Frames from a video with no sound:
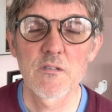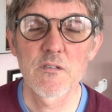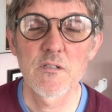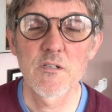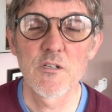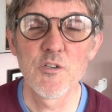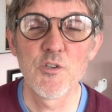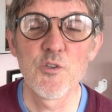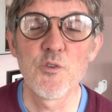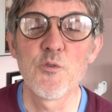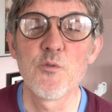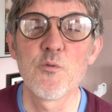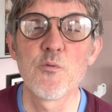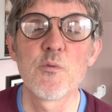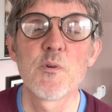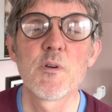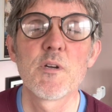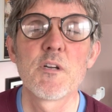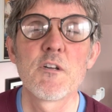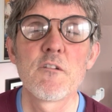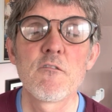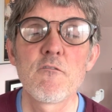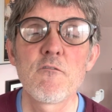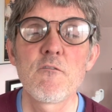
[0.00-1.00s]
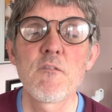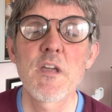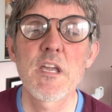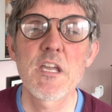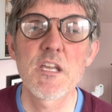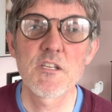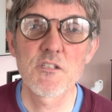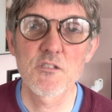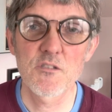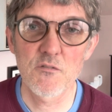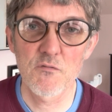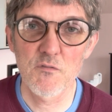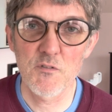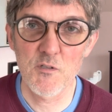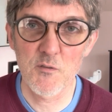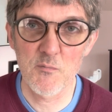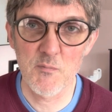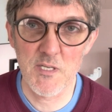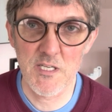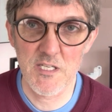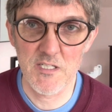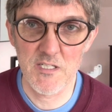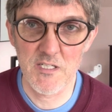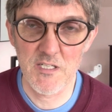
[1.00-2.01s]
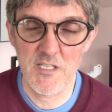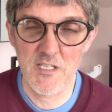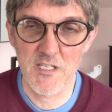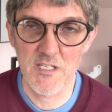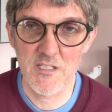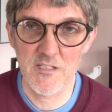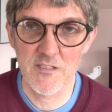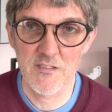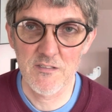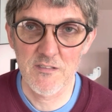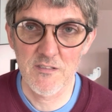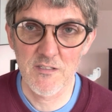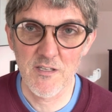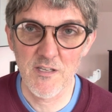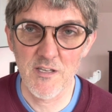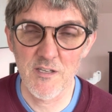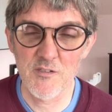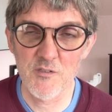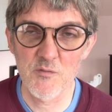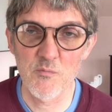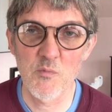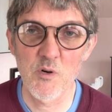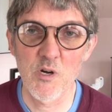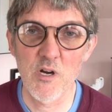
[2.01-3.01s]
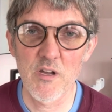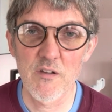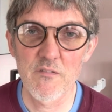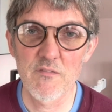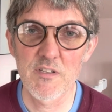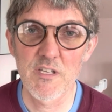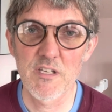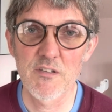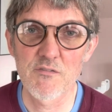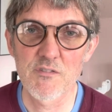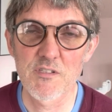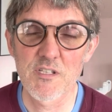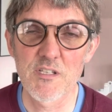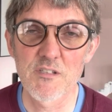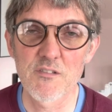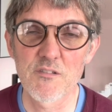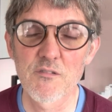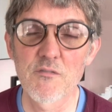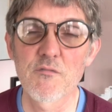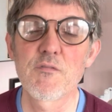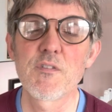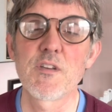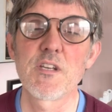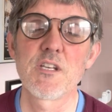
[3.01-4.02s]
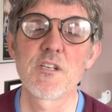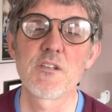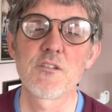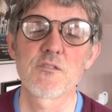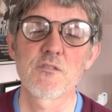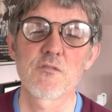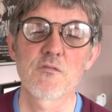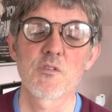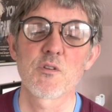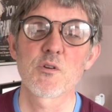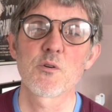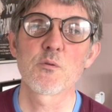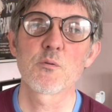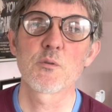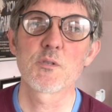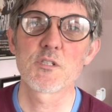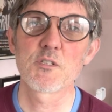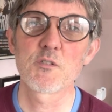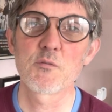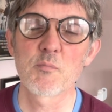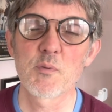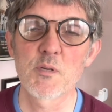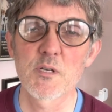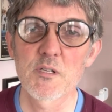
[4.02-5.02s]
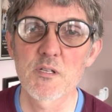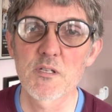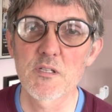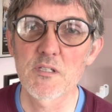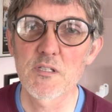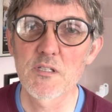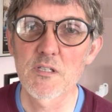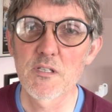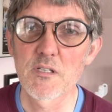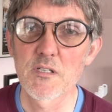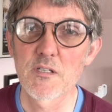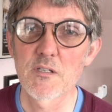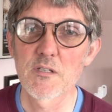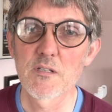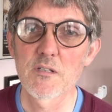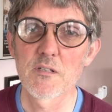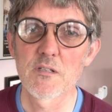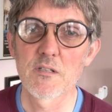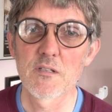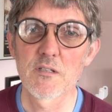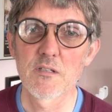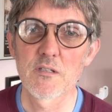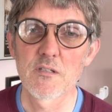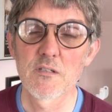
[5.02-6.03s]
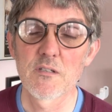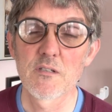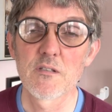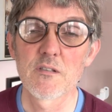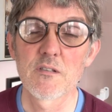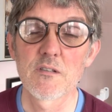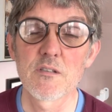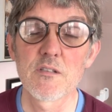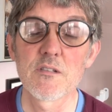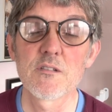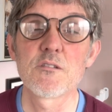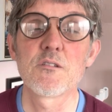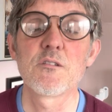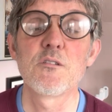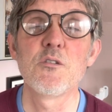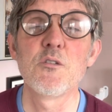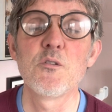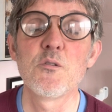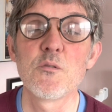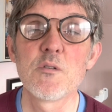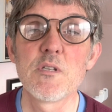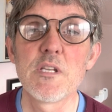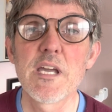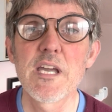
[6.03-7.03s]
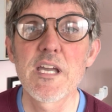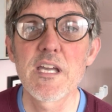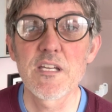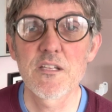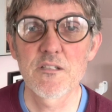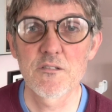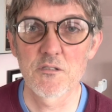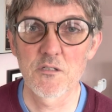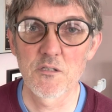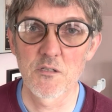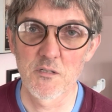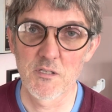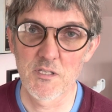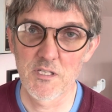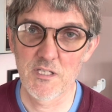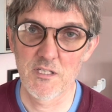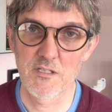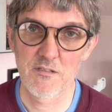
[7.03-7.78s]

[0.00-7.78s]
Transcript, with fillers: a new phase of humanity. As Moraviev says, the phase of the Holy Spirit. This new day is dawning,